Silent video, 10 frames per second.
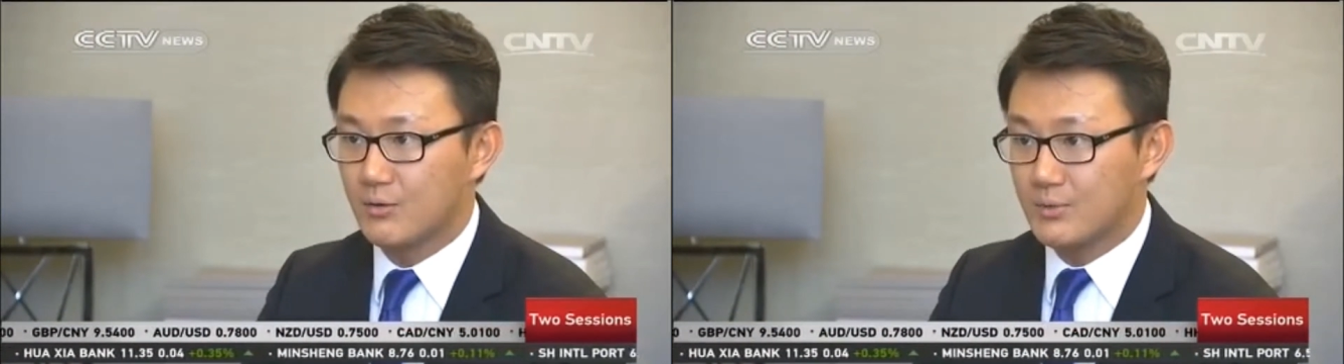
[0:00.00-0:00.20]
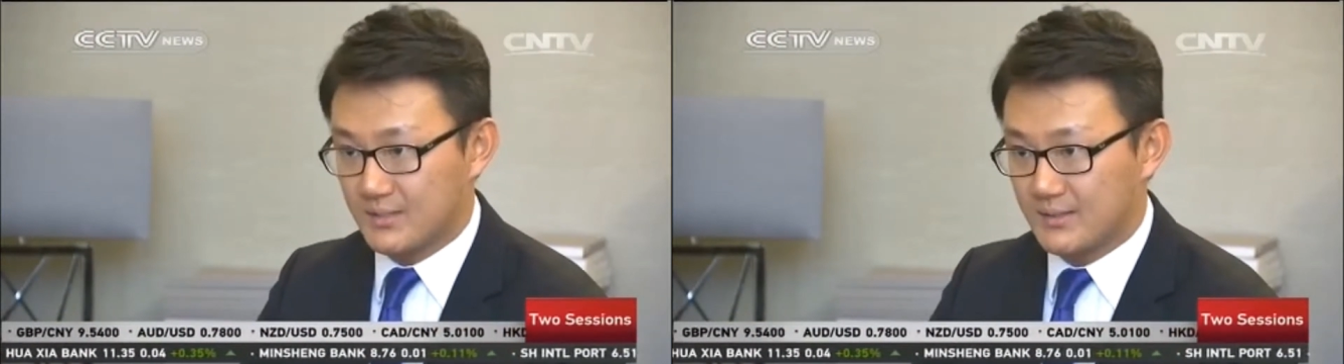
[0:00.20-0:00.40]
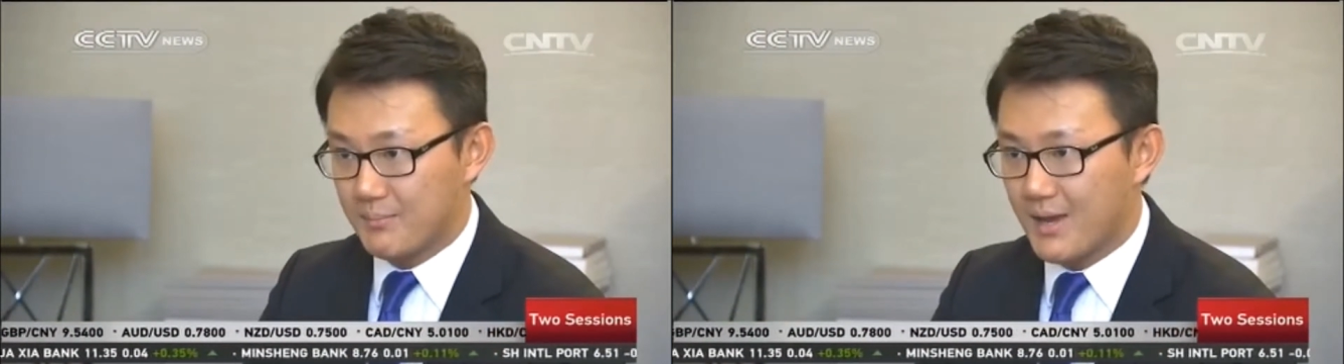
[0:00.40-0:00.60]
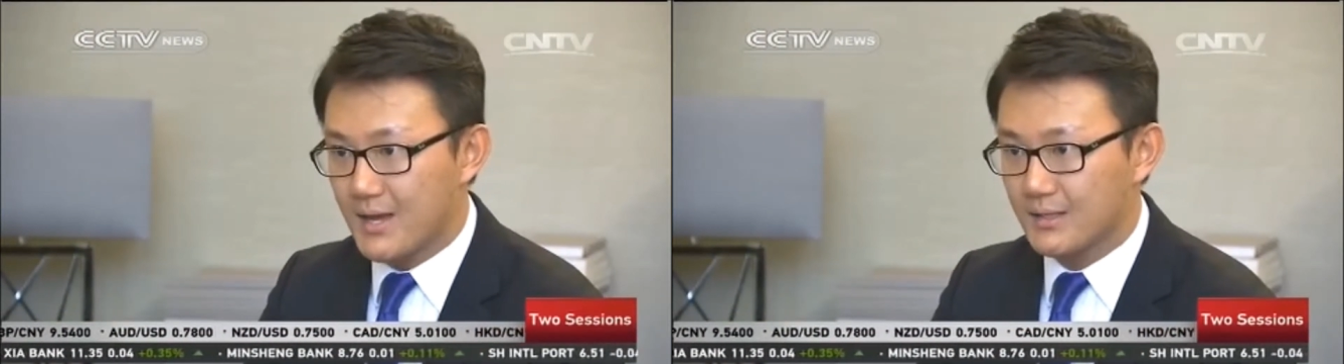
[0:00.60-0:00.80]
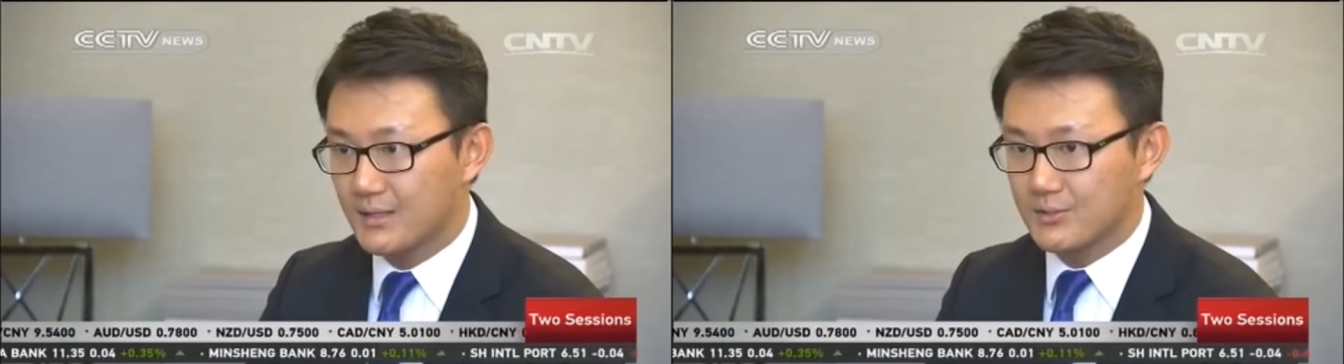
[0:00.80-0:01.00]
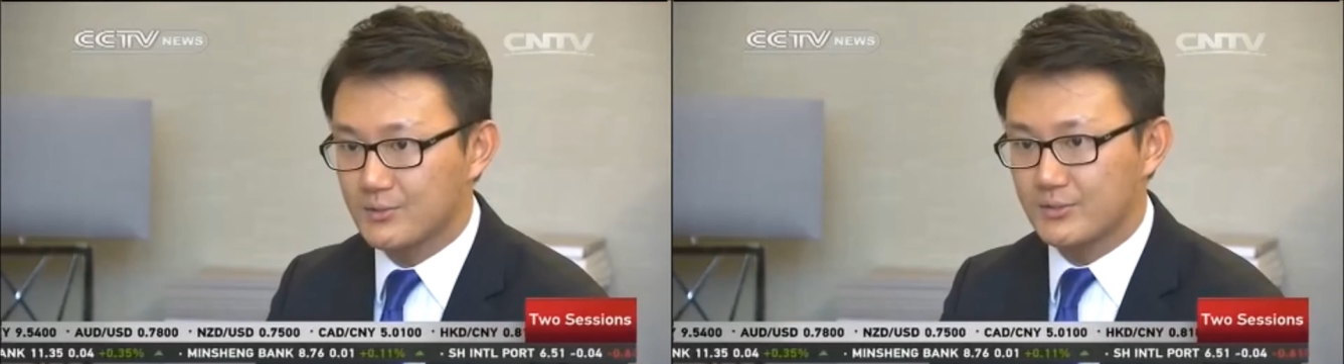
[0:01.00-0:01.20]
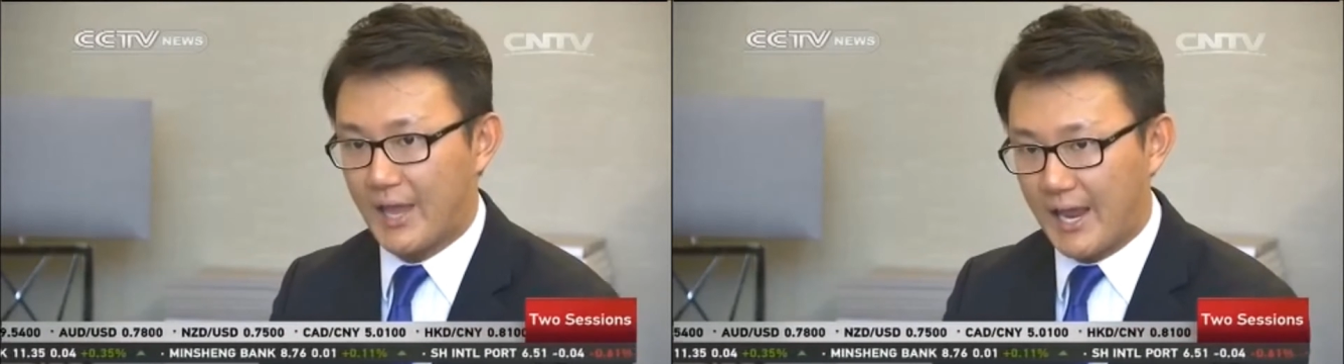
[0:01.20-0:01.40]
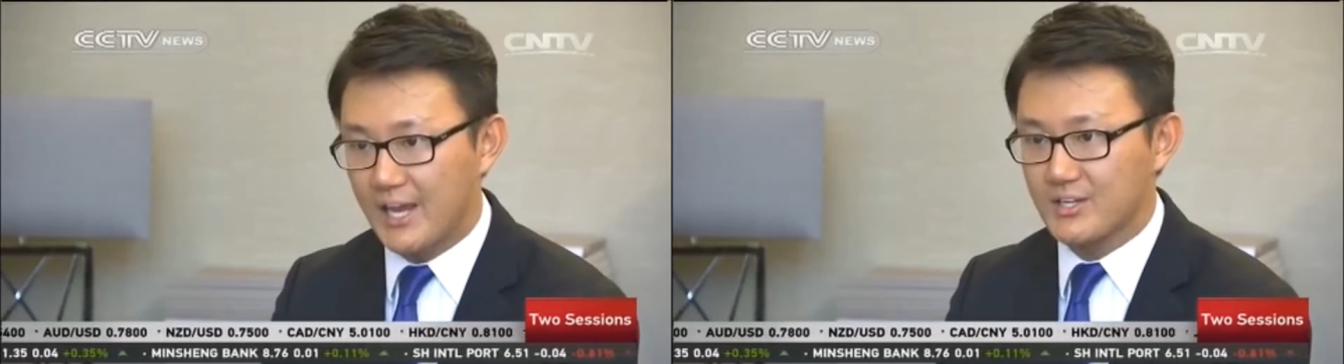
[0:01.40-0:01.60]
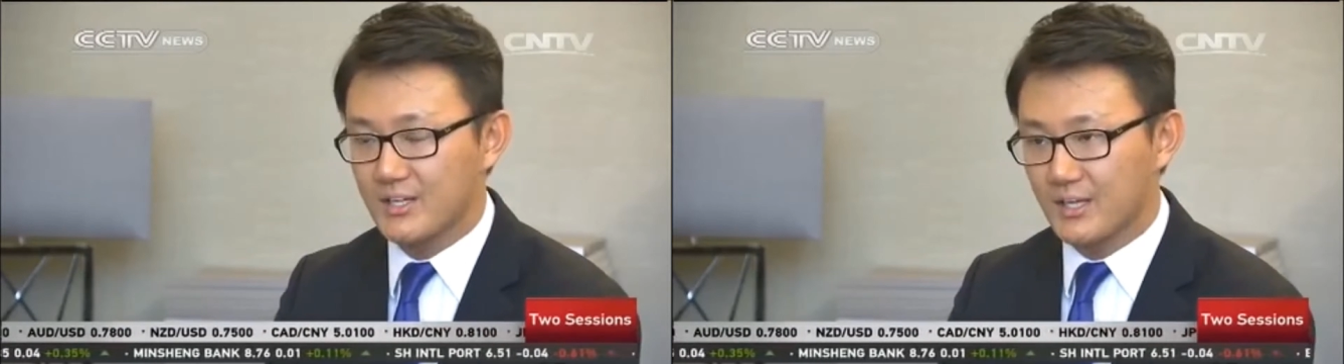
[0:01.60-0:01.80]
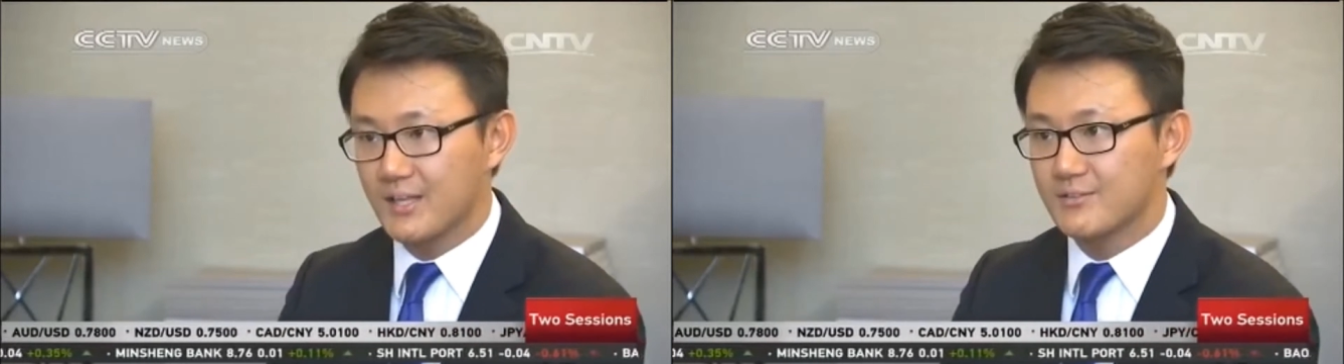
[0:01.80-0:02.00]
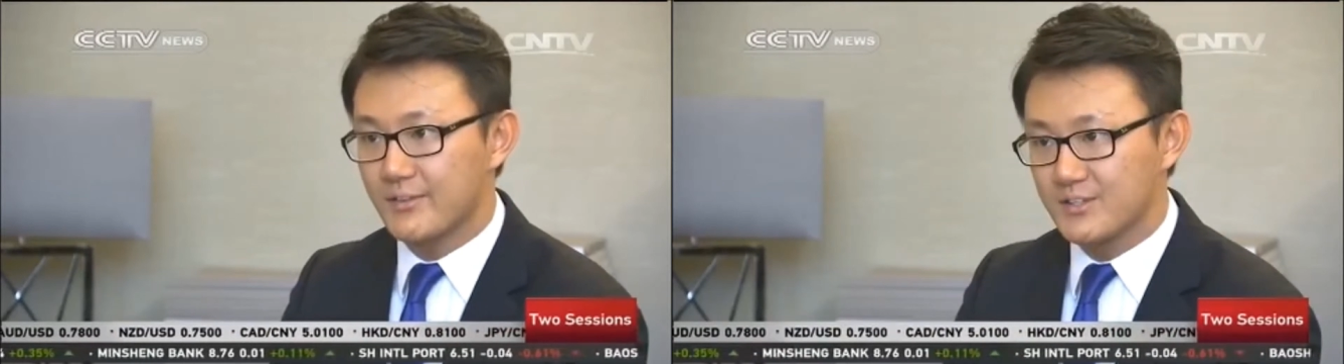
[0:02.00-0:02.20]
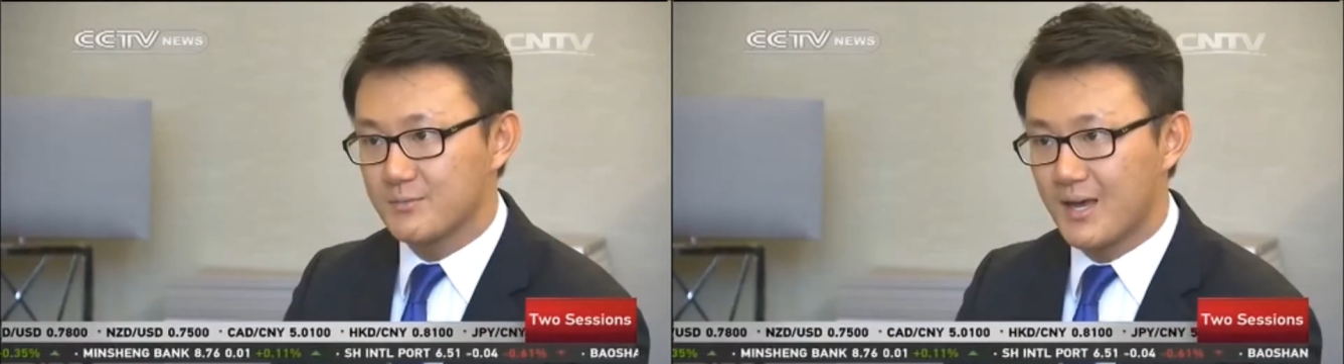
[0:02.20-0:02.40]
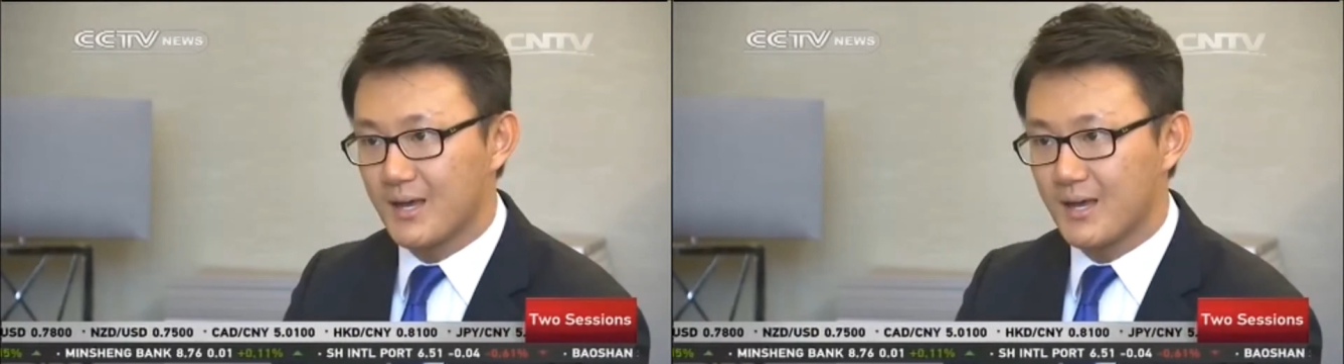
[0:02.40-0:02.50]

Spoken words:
real estate market, it's also hedging against this